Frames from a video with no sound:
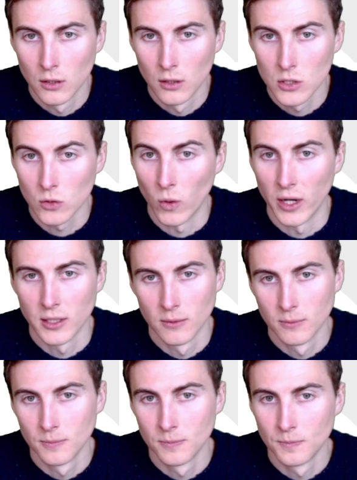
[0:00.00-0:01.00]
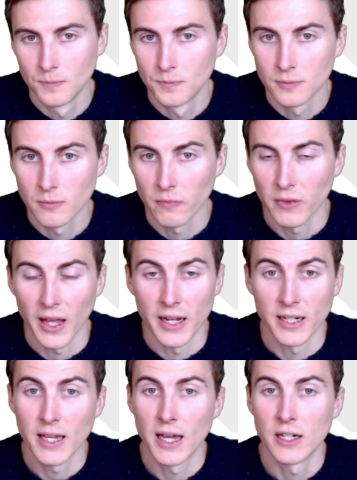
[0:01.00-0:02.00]
squared. And
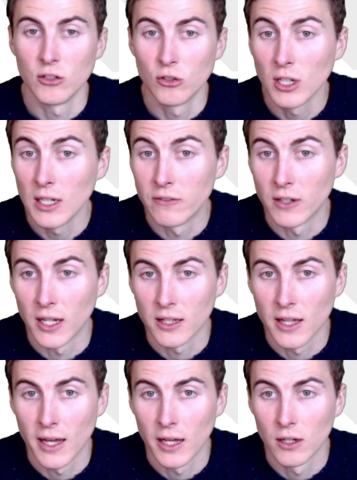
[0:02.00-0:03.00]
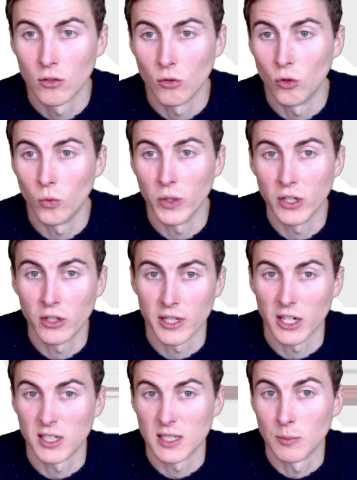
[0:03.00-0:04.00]
again, you could leave it like that, or we could
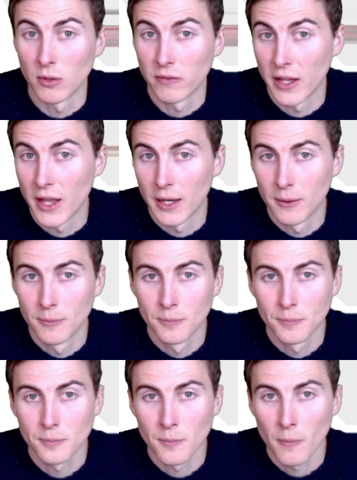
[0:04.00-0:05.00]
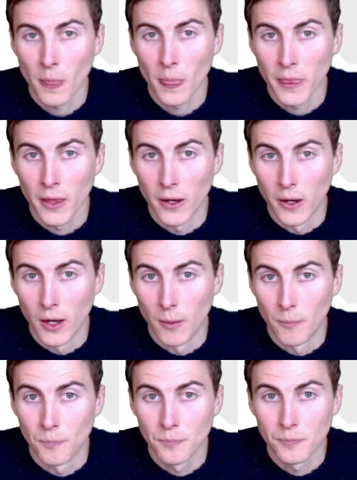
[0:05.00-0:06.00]
actually simplify that.
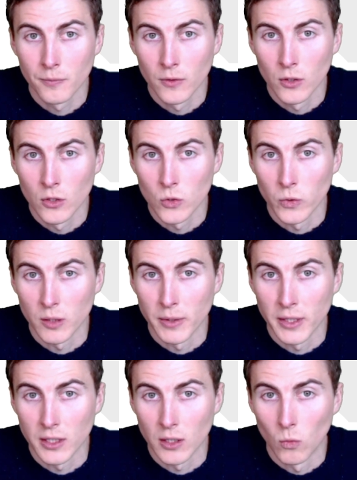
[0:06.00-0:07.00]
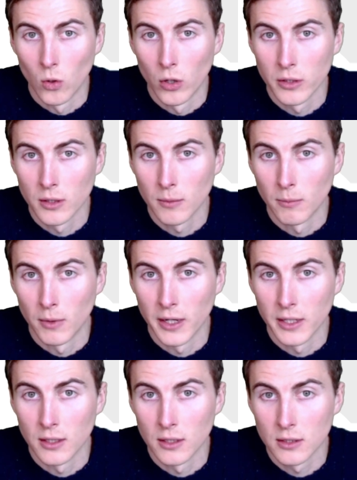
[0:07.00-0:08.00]
So we can make it 1
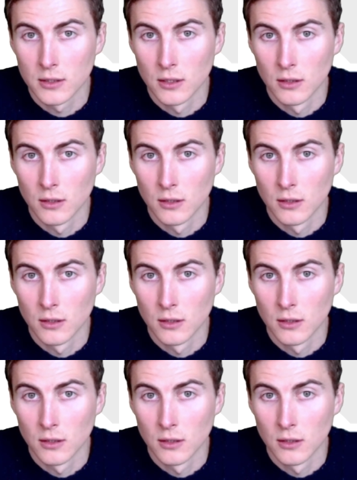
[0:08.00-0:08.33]
minus